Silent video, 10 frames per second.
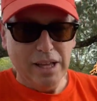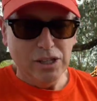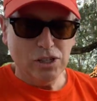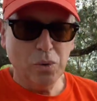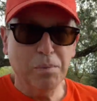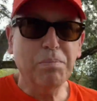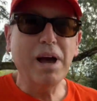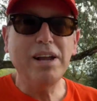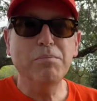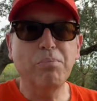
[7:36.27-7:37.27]
So, what
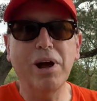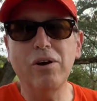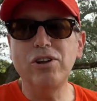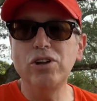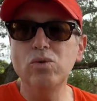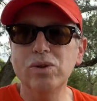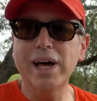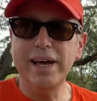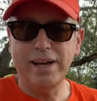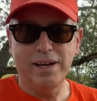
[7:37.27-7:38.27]
kind of prayer do you
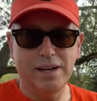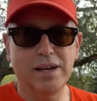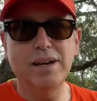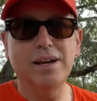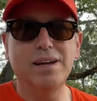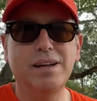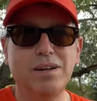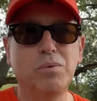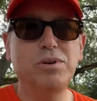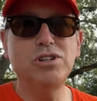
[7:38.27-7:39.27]
like?
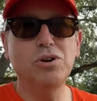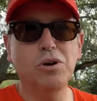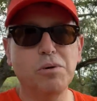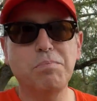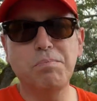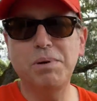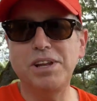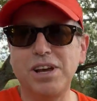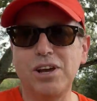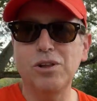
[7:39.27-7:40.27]
What's your
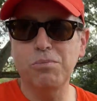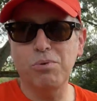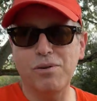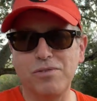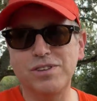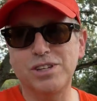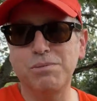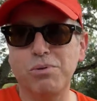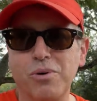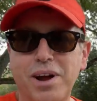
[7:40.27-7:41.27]
particular preference in
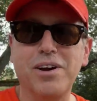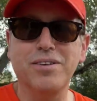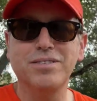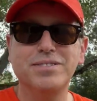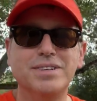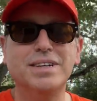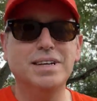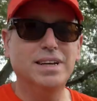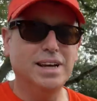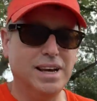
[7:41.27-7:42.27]
prayer?
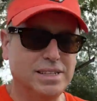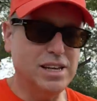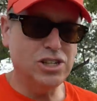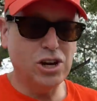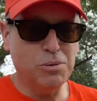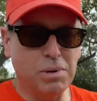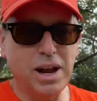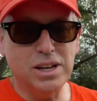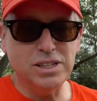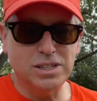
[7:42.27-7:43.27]
As I shared, mine
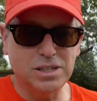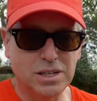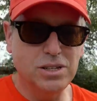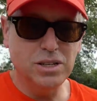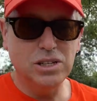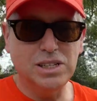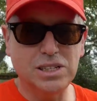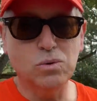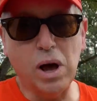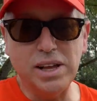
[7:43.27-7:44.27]
is
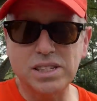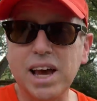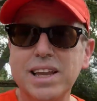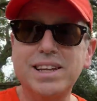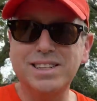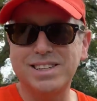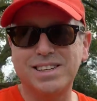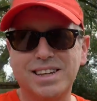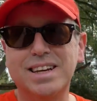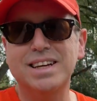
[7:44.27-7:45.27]
silence
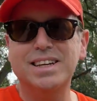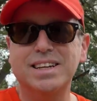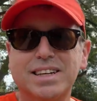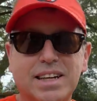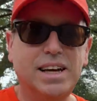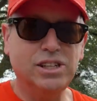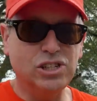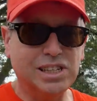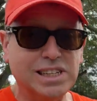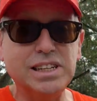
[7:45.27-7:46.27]
and just
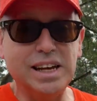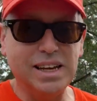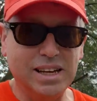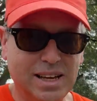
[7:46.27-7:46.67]
listening.